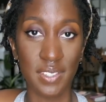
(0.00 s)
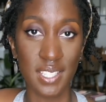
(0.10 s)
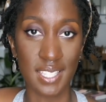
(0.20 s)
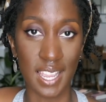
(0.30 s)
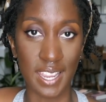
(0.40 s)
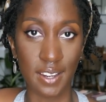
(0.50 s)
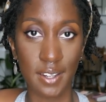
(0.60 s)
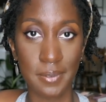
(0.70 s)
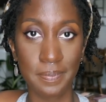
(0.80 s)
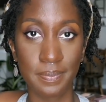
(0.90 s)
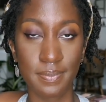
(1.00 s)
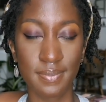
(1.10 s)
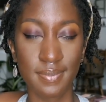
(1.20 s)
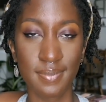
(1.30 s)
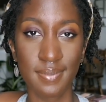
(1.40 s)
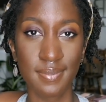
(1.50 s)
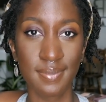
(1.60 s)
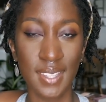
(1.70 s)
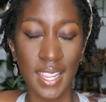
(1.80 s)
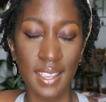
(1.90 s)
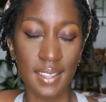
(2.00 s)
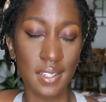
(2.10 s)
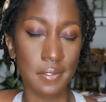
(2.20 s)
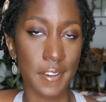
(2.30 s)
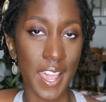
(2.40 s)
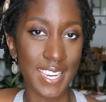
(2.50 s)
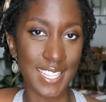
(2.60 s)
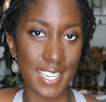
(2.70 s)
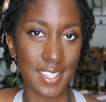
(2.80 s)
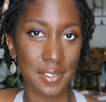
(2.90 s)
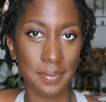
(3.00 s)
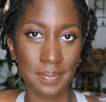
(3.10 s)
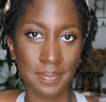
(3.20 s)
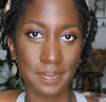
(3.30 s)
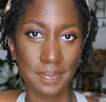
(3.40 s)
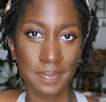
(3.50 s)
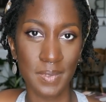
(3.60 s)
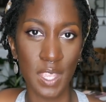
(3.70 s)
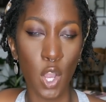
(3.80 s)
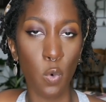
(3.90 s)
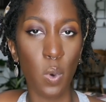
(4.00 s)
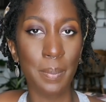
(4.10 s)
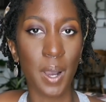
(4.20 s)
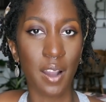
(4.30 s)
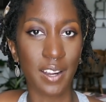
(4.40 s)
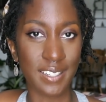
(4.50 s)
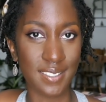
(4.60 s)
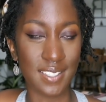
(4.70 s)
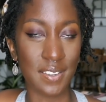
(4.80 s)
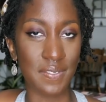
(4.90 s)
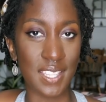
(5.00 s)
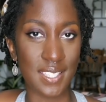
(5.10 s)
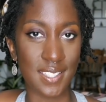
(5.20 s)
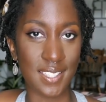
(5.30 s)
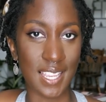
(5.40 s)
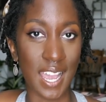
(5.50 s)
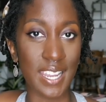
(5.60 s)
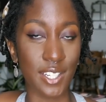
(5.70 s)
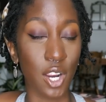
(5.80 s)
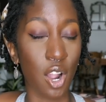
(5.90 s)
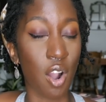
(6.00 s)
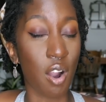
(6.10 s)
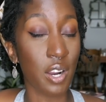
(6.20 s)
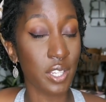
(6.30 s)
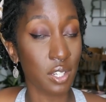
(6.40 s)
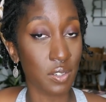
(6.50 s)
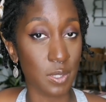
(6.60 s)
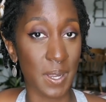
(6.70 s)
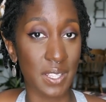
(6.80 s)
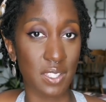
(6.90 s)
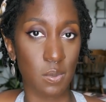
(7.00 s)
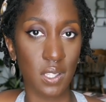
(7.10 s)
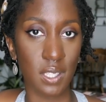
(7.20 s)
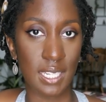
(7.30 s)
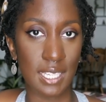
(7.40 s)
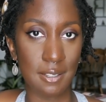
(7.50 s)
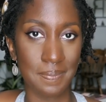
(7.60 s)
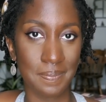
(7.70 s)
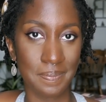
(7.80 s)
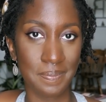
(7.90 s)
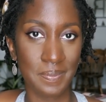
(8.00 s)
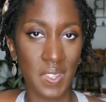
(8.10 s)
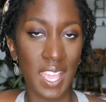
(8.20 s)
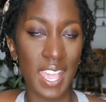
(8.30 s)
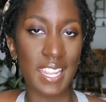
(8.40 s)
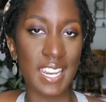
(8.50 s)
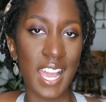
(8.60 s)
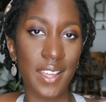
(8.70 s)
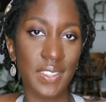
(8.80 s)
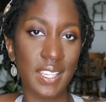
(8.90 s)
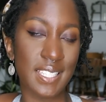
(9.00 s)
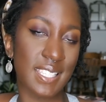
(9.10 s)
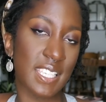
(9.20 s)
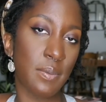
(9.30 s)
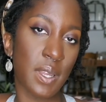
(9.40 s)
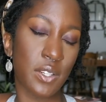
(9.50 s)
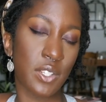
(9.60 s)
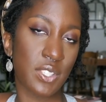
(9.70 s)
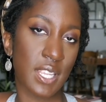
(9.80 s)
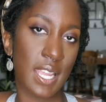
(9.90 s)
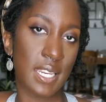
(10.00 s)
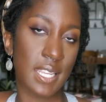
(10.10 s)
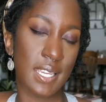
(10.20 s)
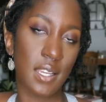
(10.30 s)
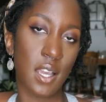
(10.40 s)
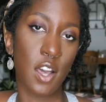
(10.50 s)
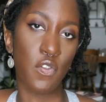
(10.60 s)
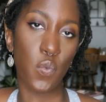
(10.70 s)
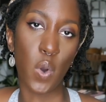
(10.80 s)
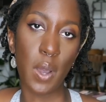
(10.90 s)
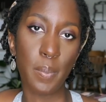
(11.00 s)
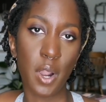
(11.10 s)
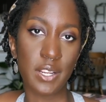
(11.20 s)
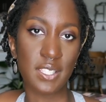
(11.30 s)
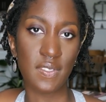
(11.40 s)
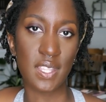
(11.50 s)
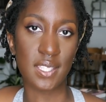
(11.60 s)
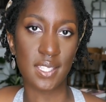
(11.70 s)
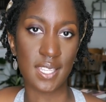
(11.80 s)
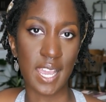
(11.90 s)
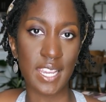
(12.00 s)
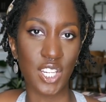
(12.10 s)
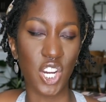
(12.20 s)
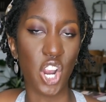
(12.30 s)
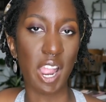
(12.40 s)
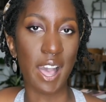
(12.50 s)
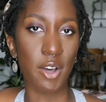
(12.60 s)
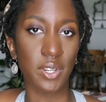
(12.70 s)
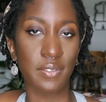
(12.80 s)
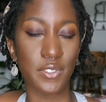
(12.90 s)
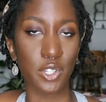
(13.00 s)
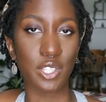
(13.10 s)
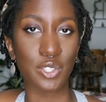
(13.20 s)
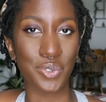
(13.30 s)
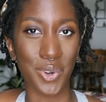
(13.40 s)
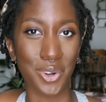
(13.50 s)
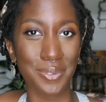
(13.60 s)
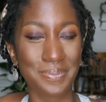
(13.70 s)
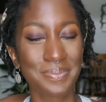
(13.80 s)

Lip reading: a desire, defining what parts of this desire are your responsibility, and having a deep understanding of what parts of this desire are out of your control.